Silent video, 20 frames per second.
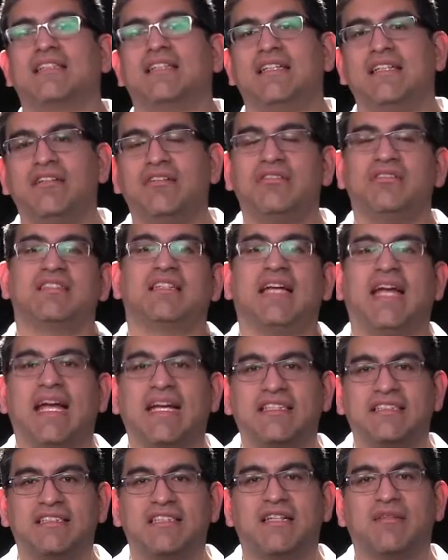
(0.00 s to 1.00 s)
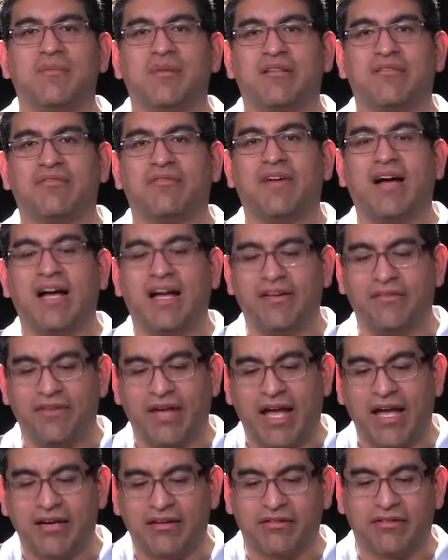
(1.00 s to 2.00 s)
use the HTML5
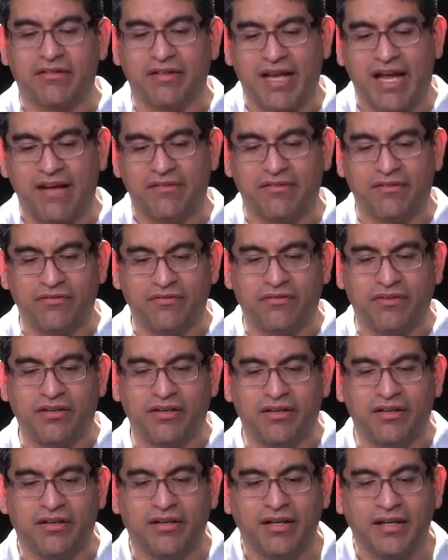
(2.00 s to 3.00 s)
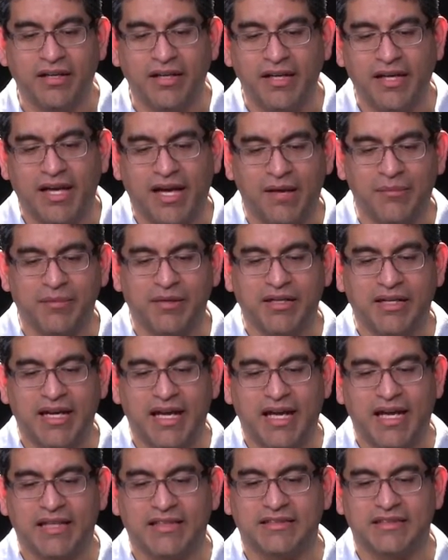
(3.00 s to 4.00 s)
header, nav, and footer. I'm going to
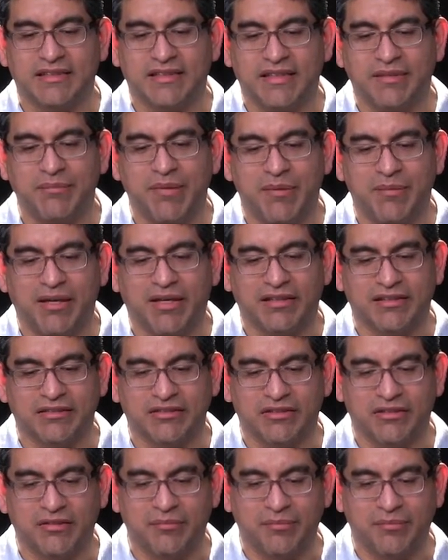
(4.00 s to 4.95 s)
actually, maybe I'll turn